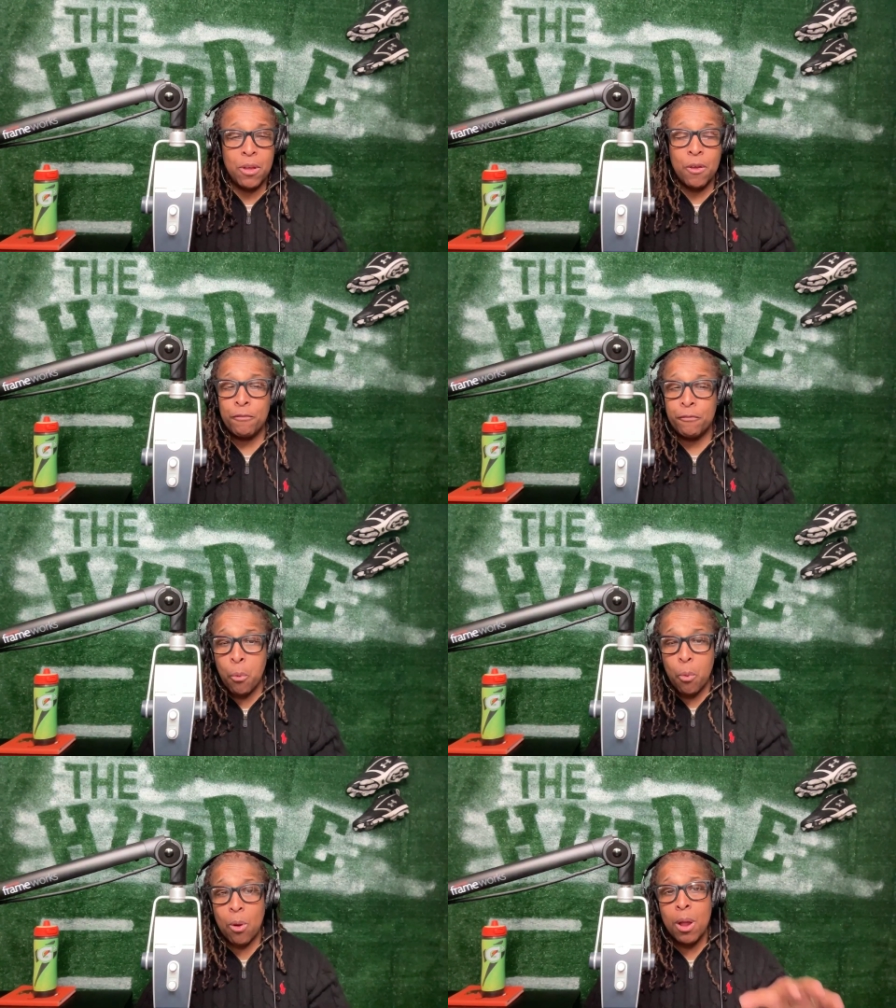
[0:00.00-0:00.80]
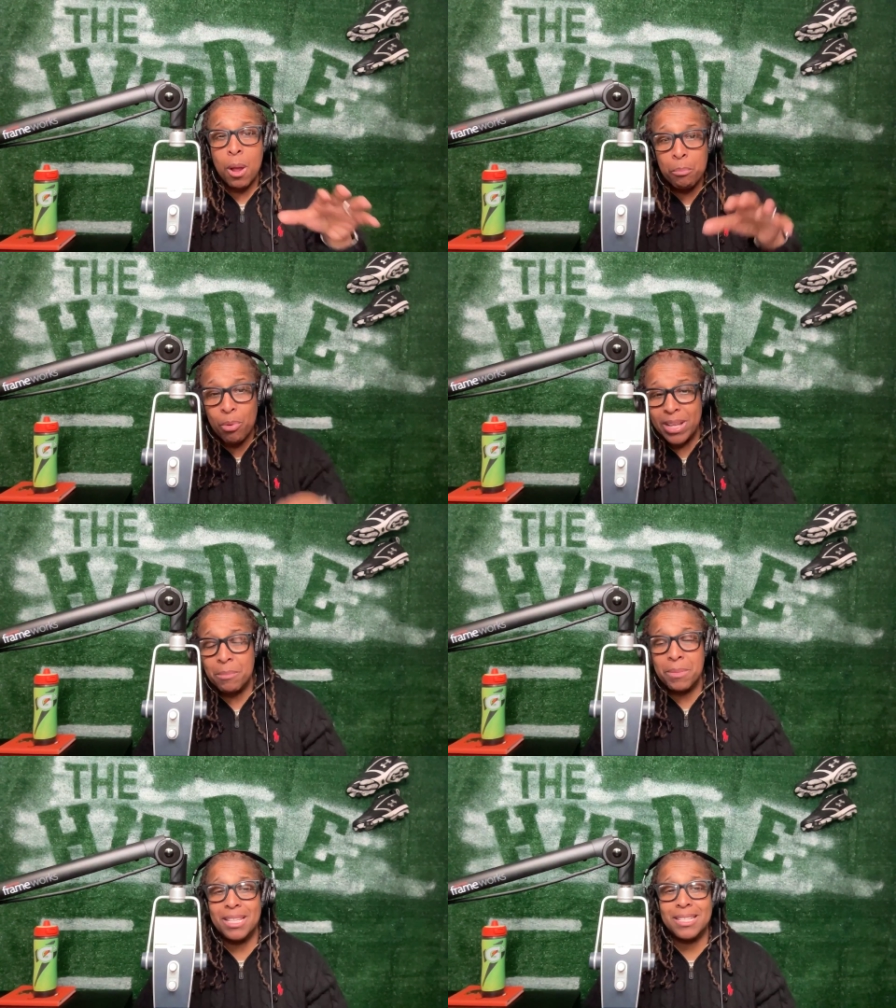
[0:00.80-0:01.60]
4, break
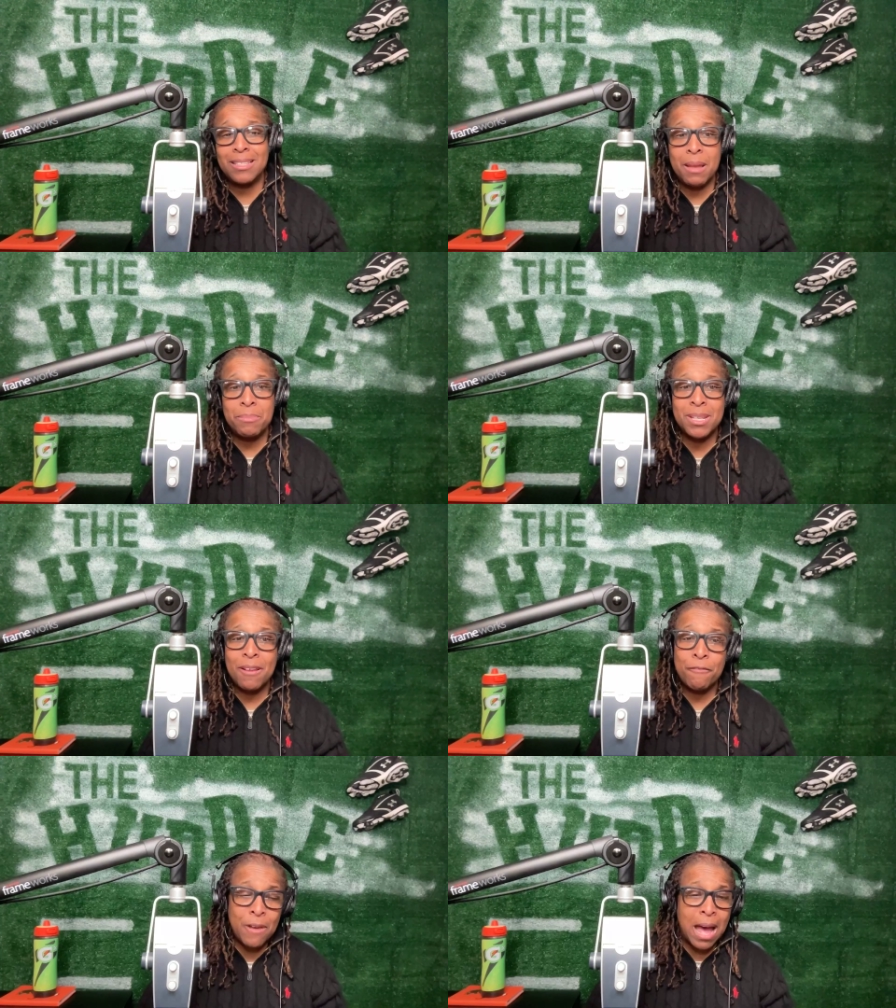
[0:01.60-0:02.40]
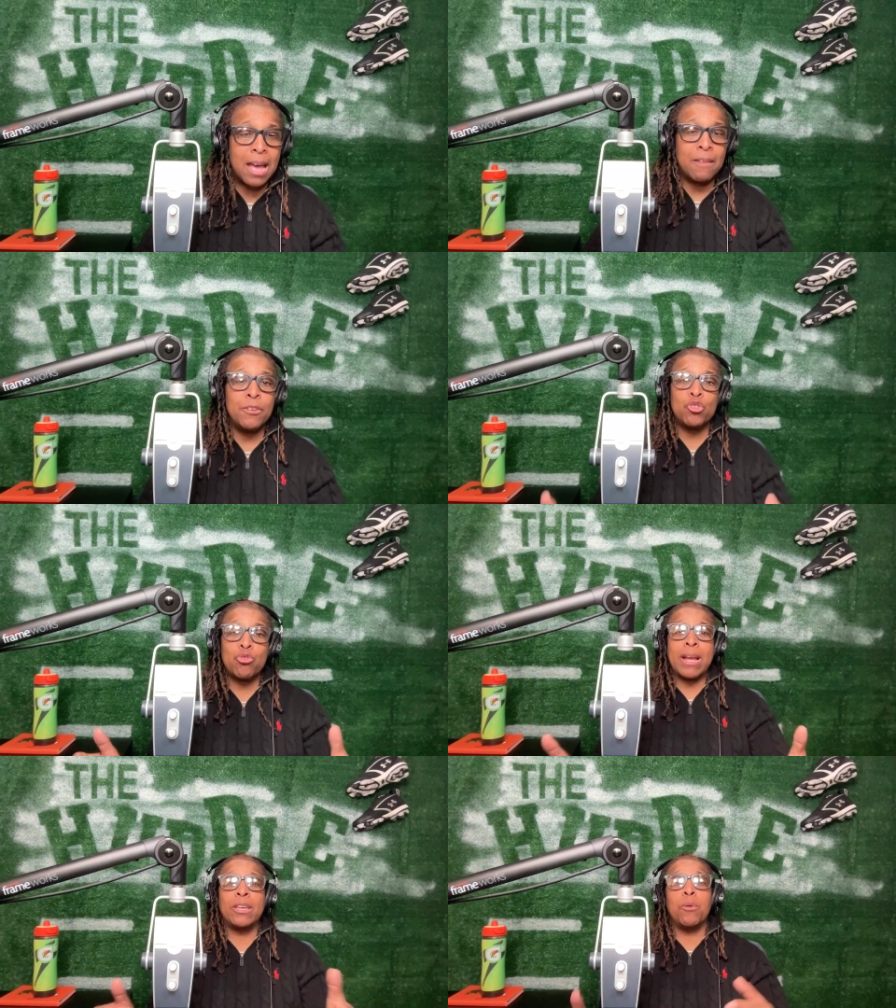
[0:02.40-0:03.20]
them into steps. 5,
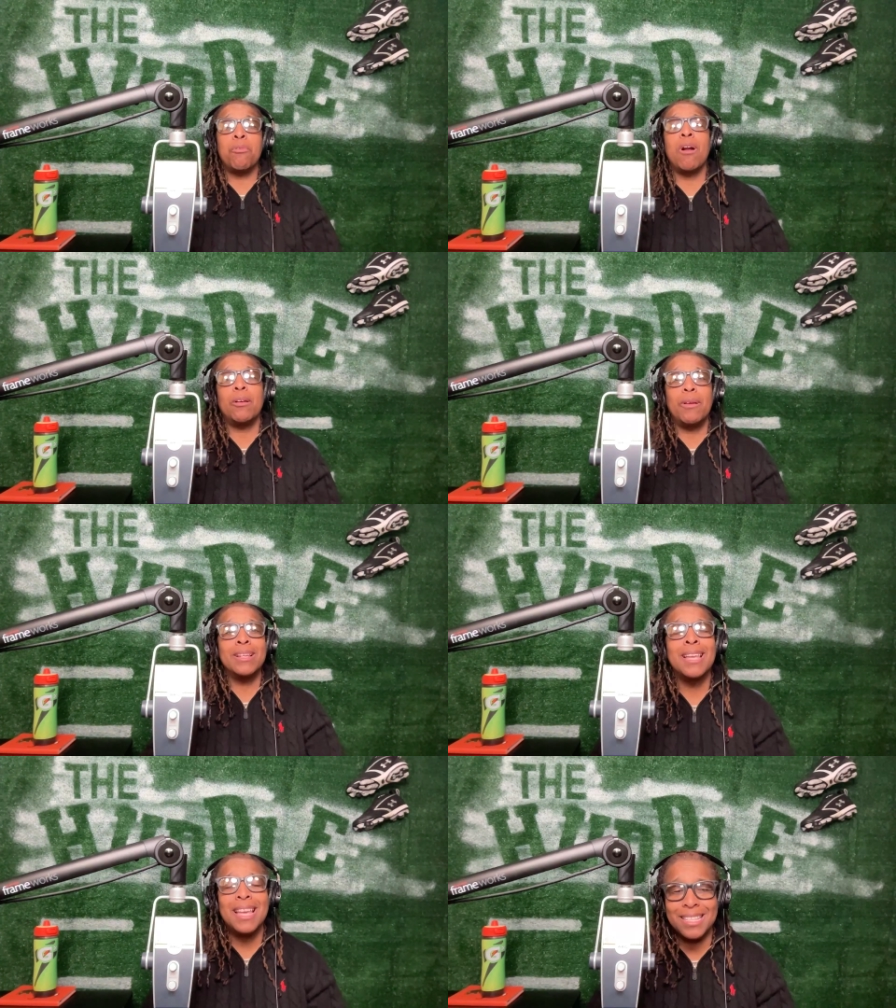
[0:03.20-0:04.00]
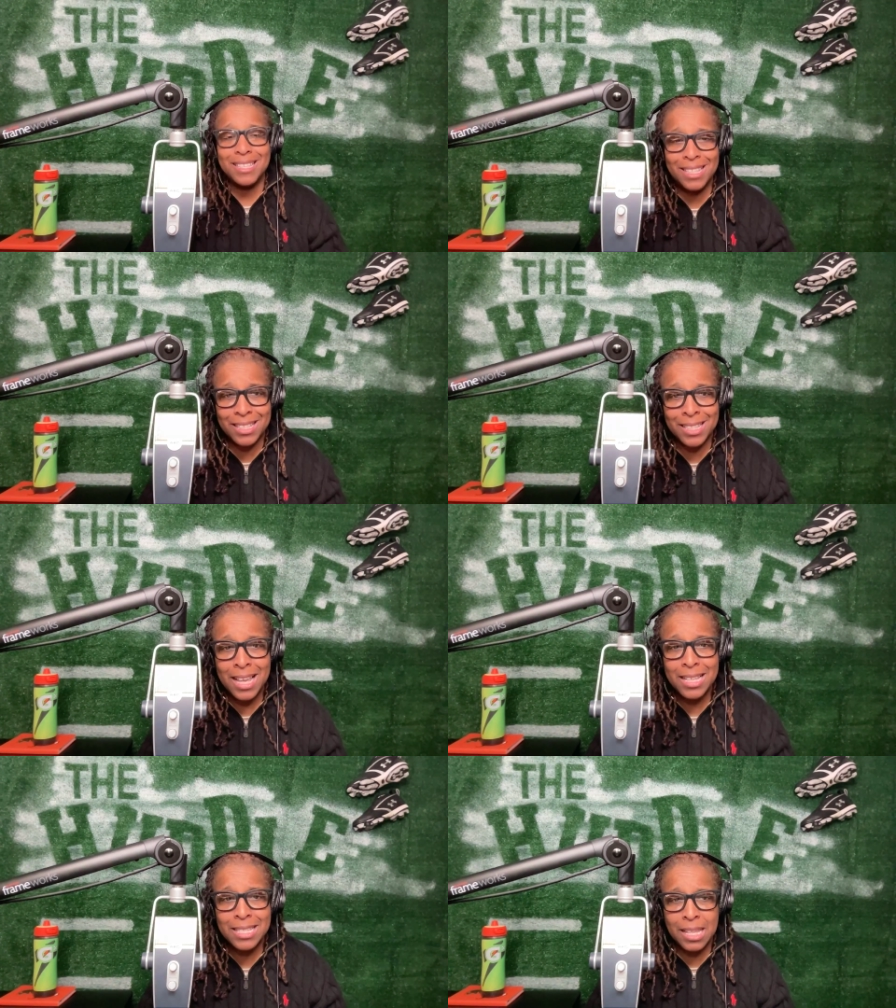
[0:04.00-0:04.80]
track your progress. And 6,
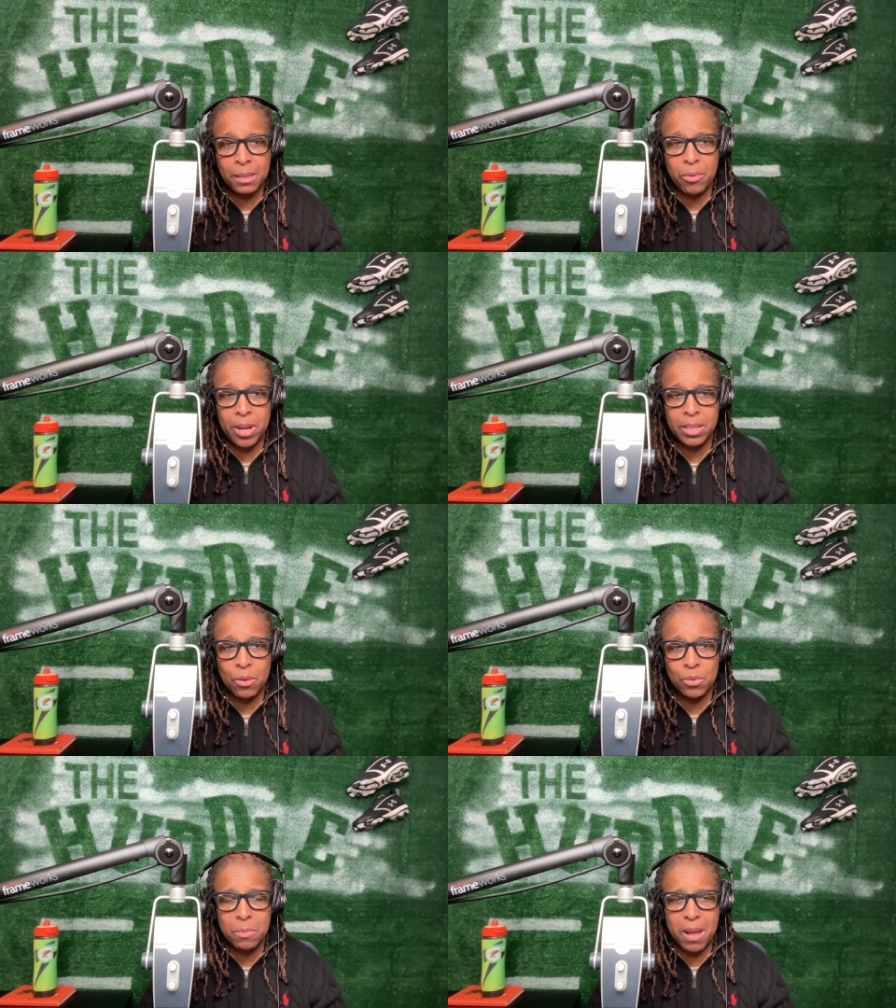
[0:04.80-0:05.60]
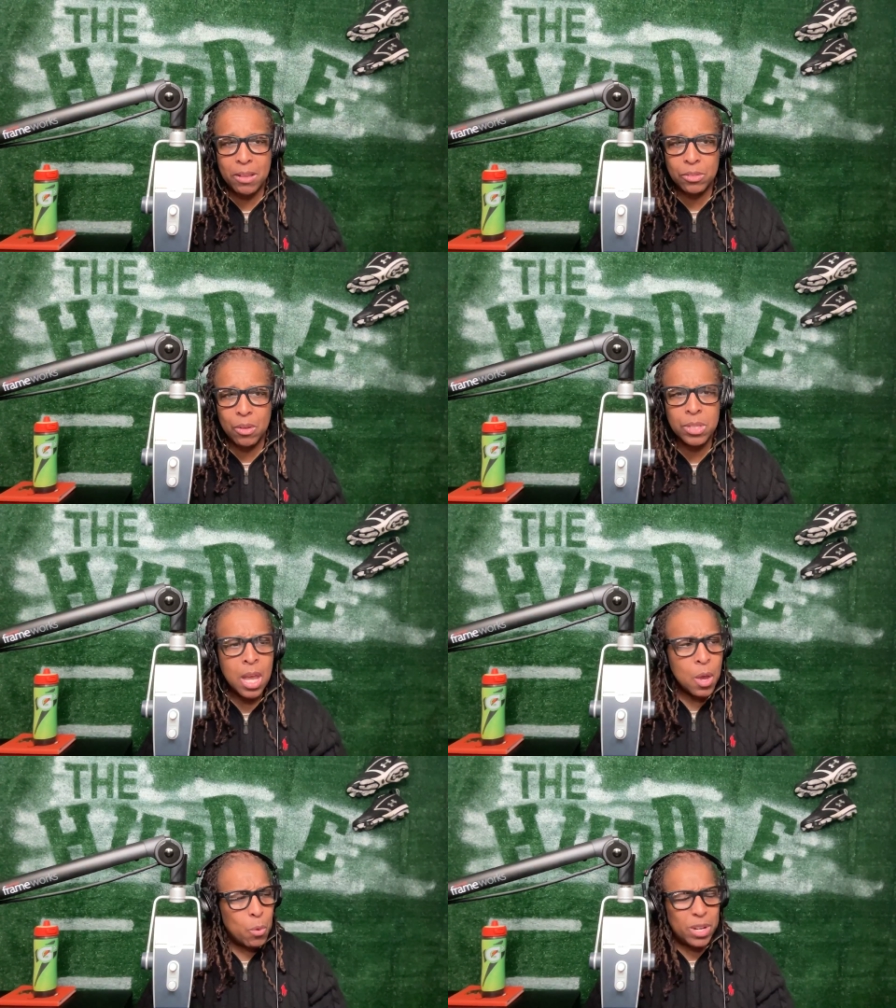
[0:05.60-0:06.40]
celebrate those milestones.
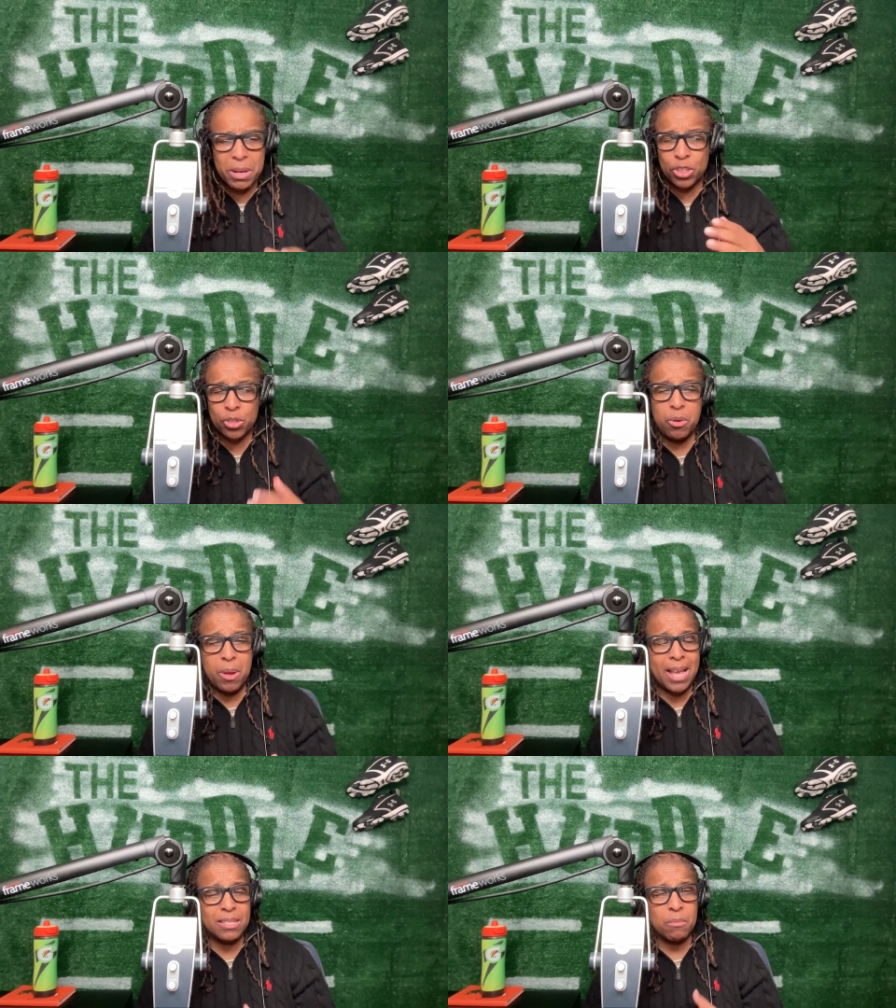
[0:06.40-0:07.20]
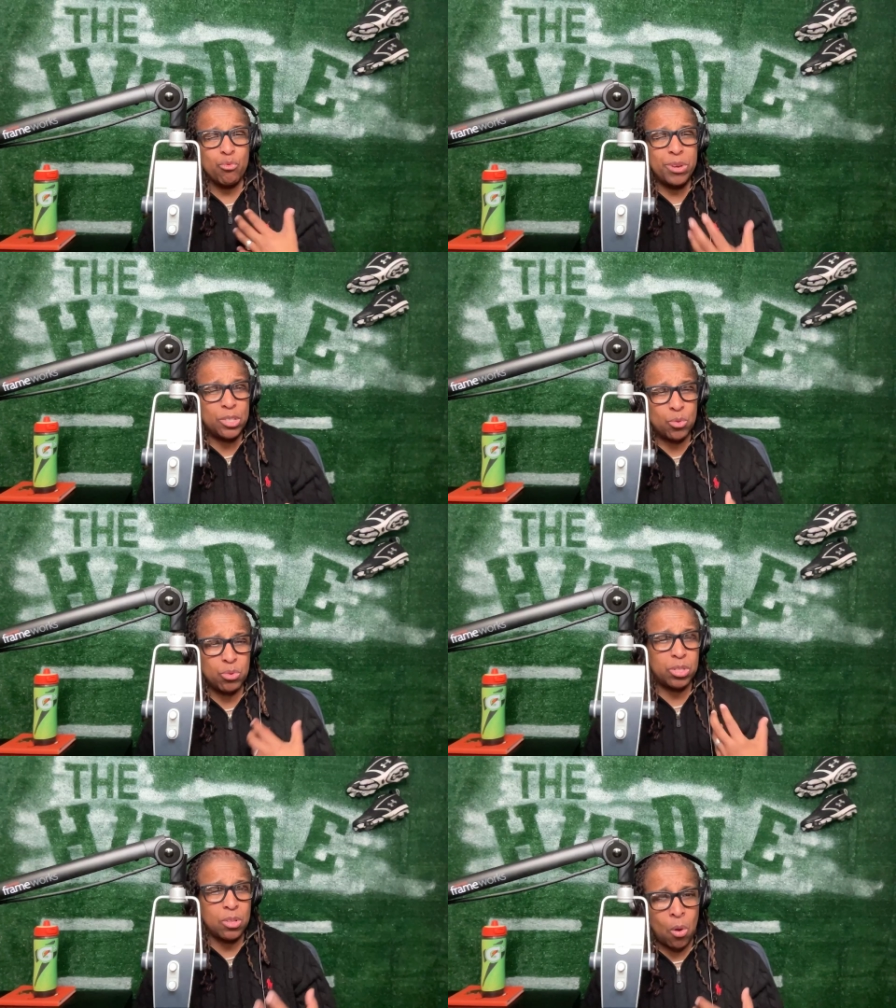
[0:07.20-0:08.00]
Wanted to make sure you had some
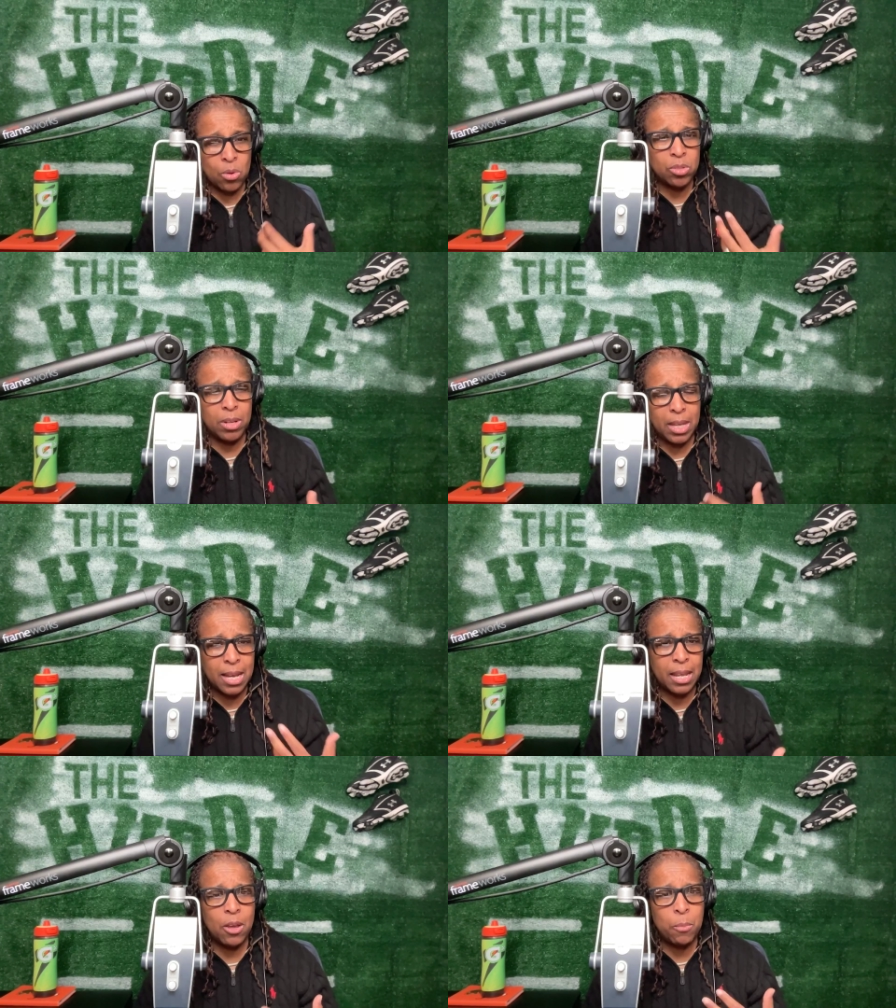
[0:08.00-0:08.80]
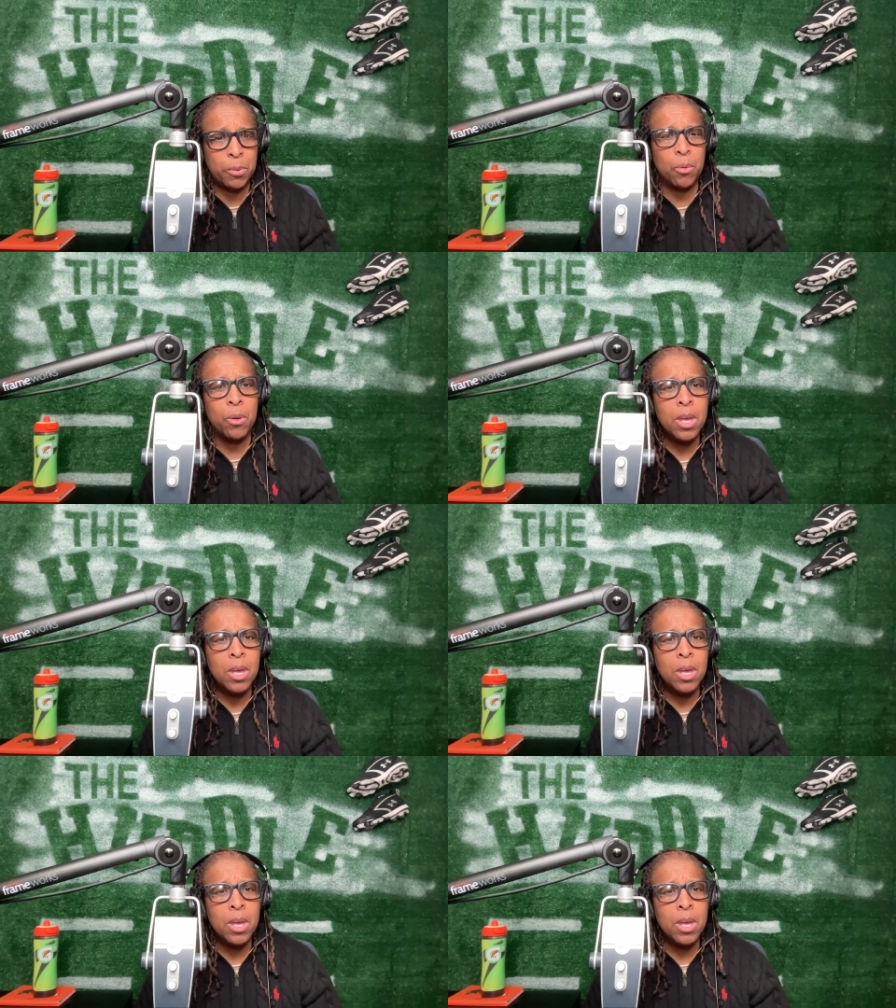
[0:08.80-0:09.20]
resources also to kind of help you